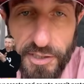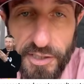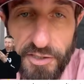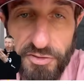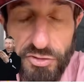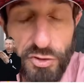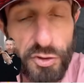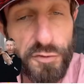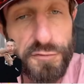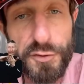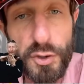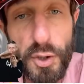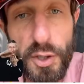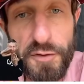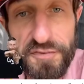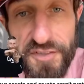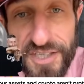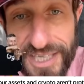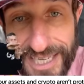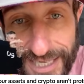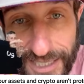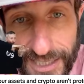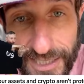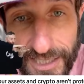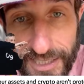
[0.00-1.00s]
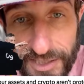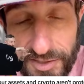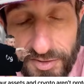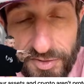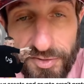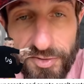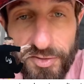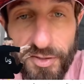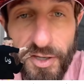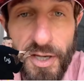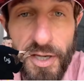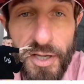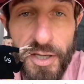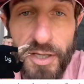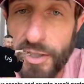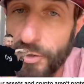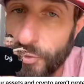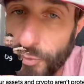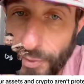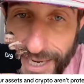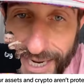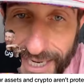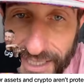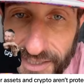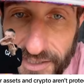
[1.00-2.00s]
So if you have kids,
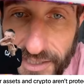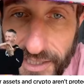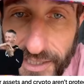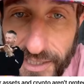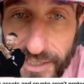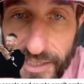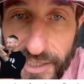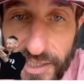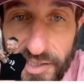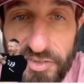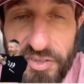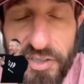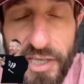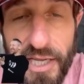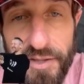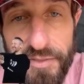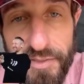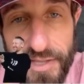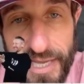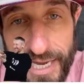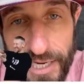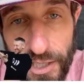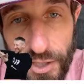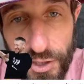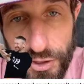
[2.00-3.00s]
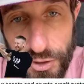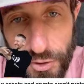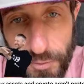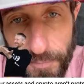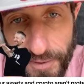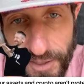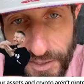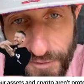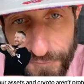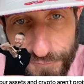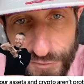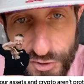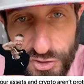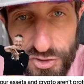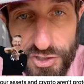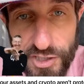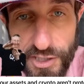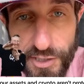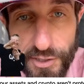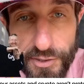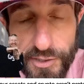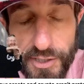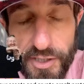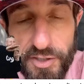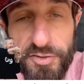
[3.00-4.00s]
grandkids, and they are your
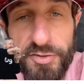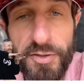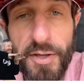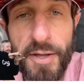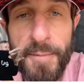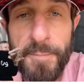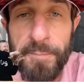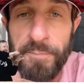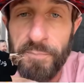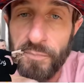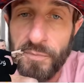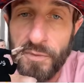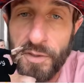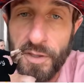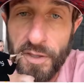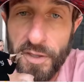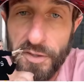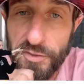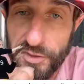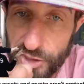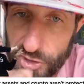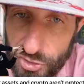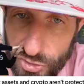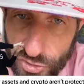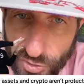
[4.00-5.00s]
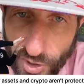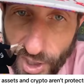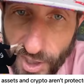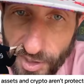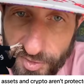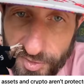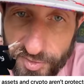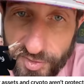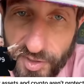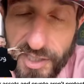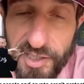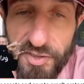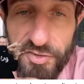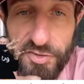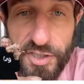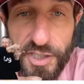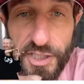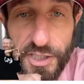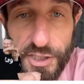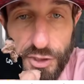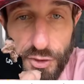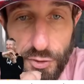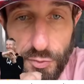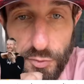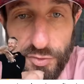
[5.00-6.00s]
beneficiaries, the trust is going to
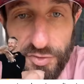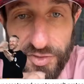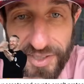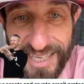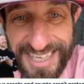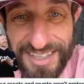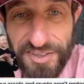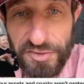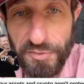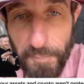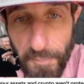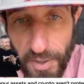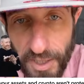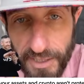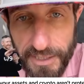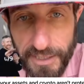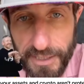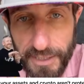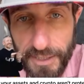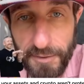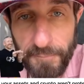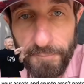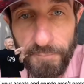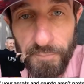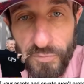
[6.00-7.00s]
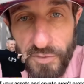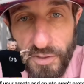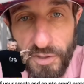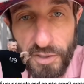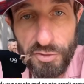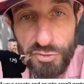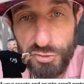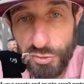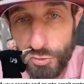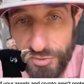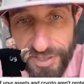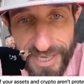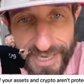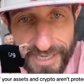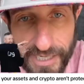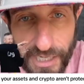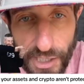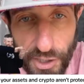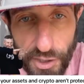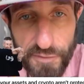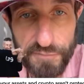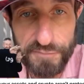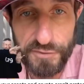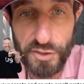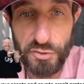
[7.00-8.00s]
use its money to take care
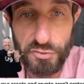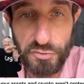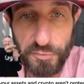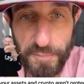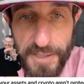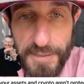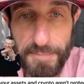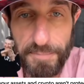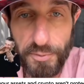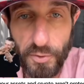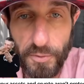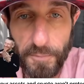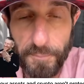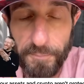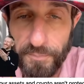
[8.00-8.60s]
of those people.